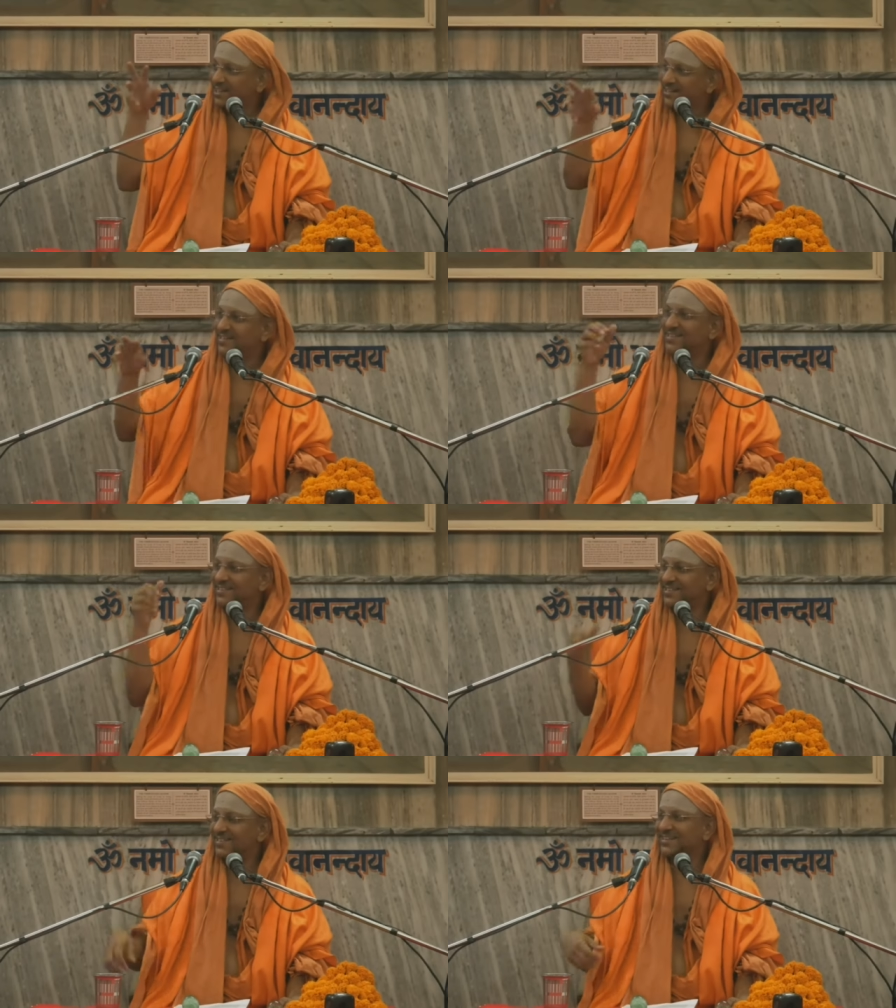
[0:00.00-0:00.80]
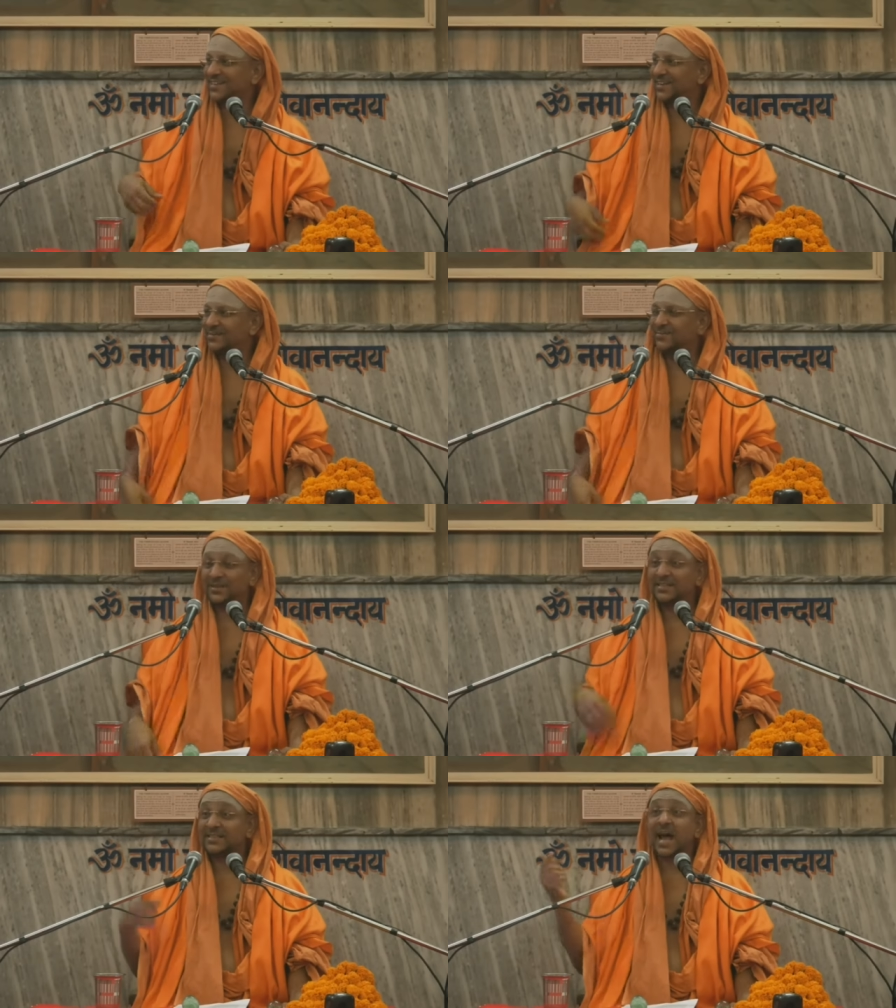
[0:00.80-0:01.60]
kidney is sitting there,
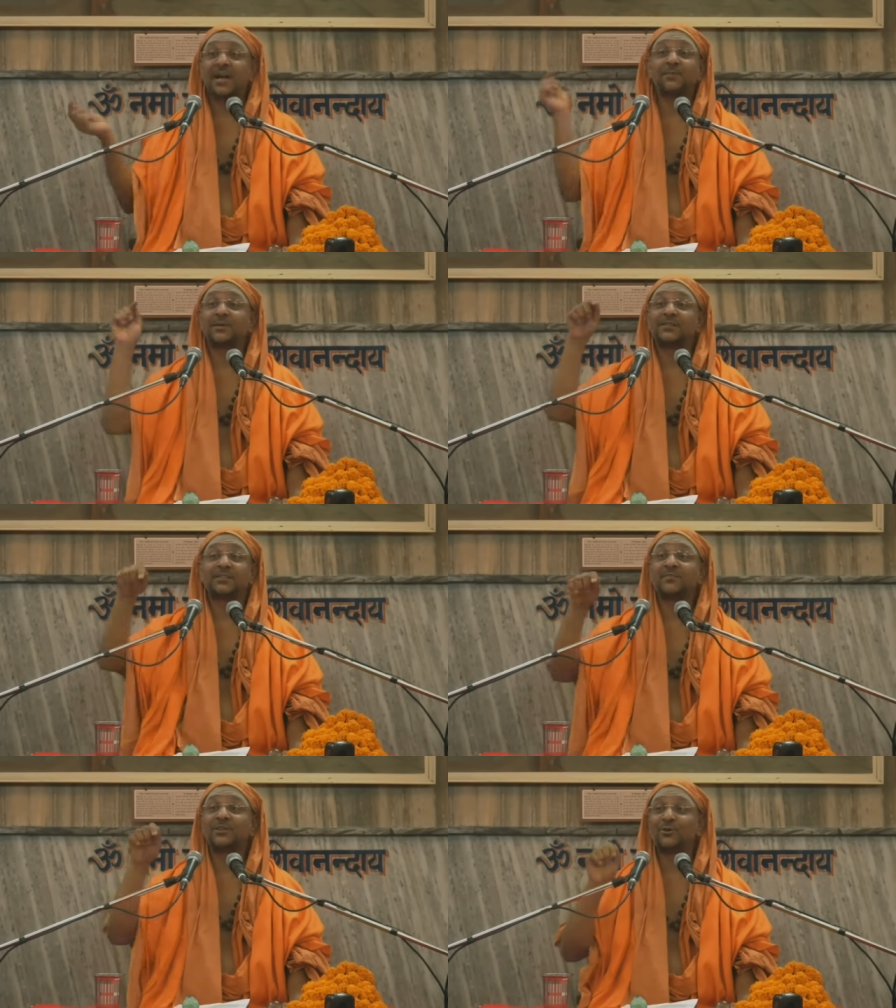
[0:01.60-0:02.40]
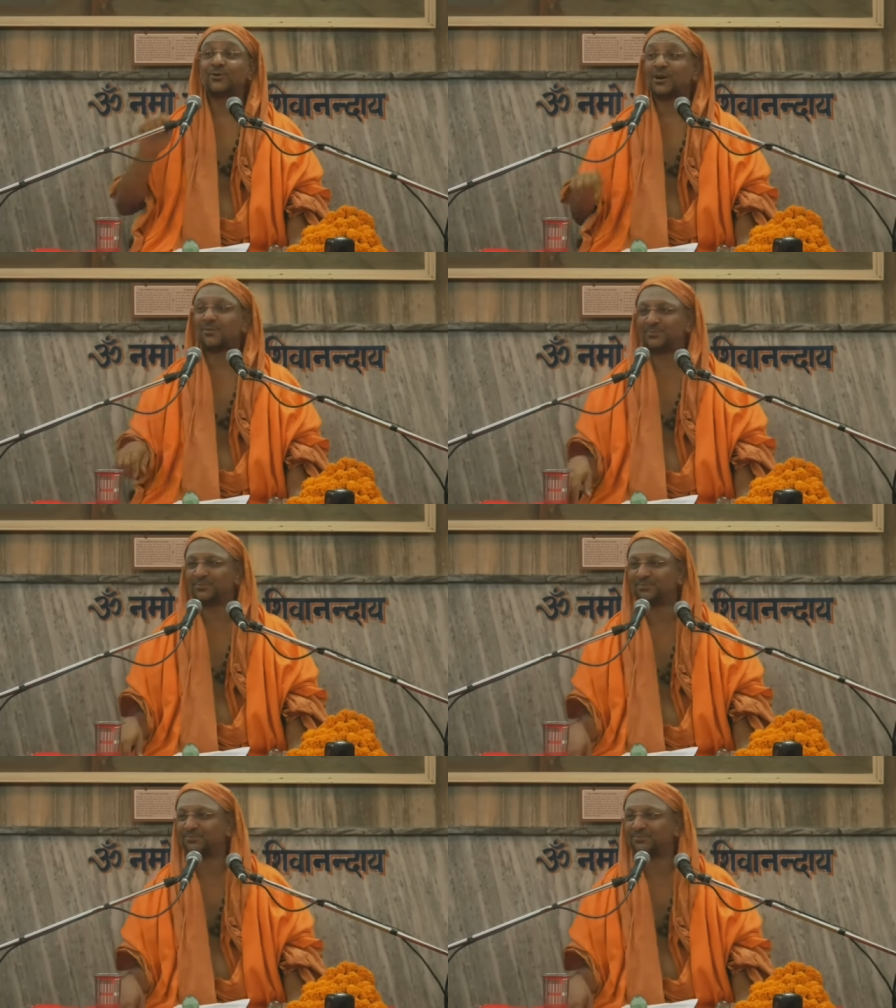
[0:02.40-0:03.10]
but that person will not come.